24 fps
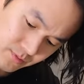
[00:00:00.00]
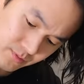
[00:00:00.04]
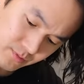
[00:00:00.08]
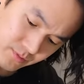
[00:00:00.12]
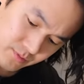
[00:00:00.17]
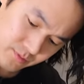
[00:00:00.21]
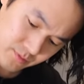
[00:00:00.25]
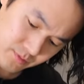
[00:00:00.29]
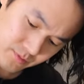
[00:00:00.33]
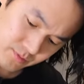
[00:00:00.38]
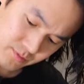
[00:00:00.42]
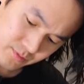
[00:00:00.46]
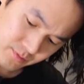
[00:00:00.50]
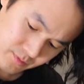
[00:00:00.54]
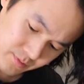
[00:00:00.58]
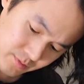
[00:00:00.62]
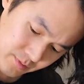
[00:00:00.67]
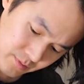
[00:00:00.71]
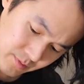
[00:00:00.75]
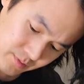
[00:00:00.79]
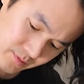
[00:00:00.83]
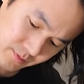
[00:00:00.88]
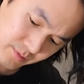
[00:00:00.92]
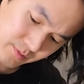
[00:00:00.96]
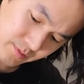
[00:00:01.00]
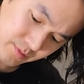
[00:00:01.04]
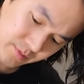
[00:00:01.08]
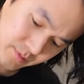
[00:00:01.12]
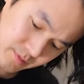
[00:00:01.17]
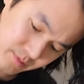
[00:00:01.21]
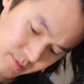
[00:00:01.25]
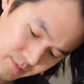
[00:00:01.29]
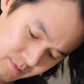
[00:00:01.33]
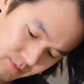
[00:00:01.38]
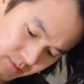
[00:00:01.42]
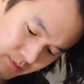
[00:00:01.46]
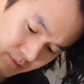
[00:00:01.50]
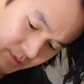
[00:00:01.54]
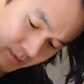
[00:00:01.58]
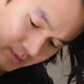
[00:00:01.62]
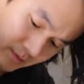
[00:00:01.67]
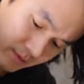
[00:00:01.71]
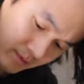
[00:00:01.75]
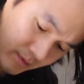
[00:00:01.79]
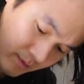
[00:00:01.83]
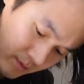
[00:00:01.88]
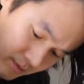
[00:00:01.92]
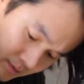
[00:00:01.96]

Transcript: done. I've chosen my favorite nuts and